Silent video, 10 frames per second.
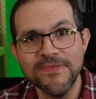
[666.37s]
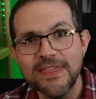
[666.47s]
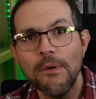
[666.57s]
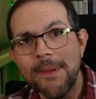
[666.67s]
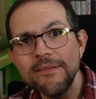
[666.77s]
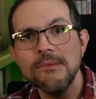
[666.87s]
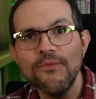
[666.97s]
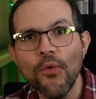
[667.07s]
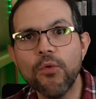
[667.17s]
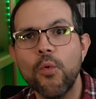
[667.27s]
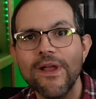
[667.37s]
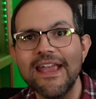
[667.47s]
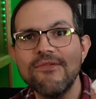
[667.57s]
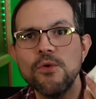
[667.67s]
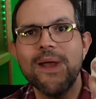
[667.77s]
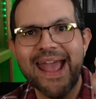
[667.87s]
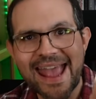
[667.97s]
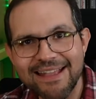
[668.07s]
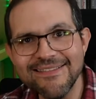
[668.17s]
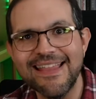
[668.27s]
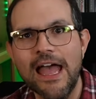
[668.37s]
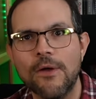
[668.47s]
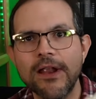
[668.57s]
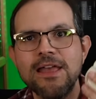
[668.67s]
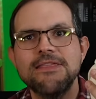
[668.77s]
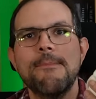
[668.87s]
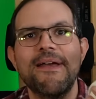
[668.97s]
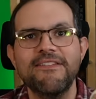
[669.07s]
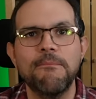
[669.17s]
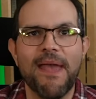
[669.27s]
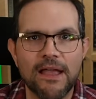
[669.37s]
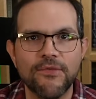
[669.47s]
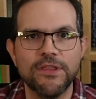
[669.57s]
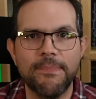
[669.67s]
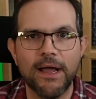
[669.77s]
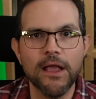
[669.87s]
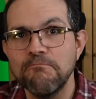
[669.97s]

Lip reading: the Momentum 4 will give you hands down the best bang for the buck.